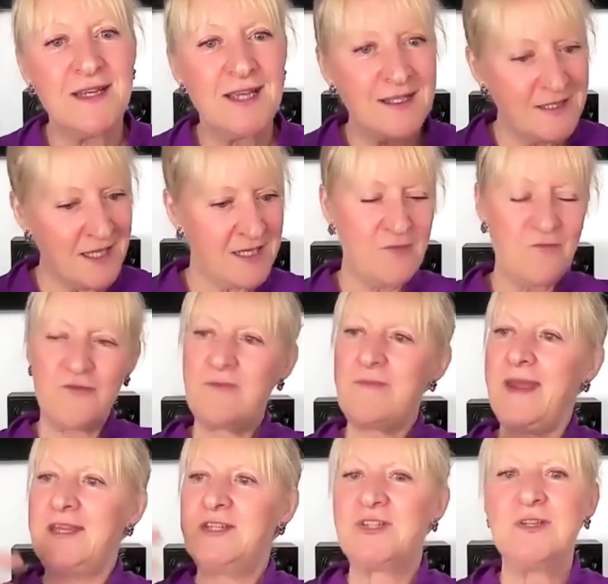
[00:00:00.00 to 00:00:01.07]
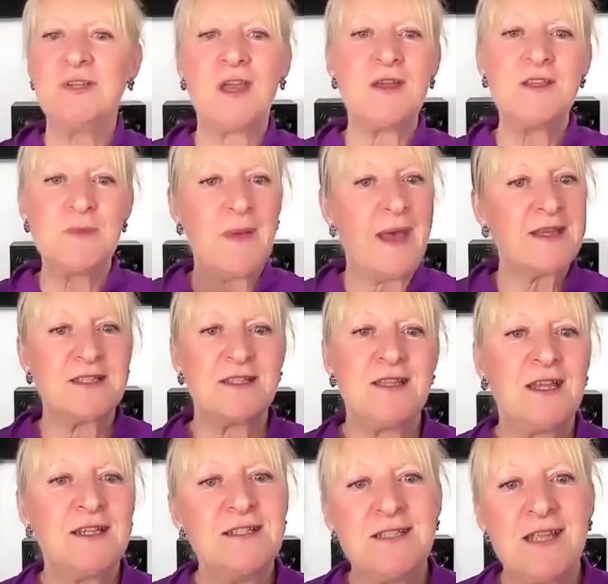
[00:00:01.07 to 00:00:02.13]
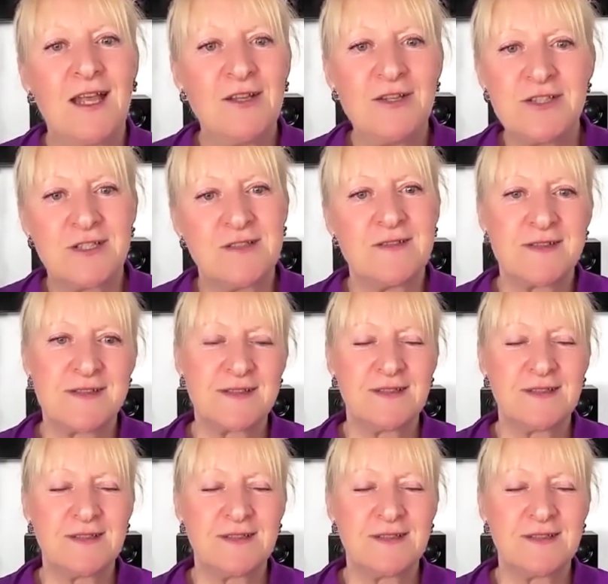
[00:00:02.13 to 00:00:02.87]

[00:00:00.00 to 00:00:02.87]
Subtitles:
And that information goes back to that intelligence.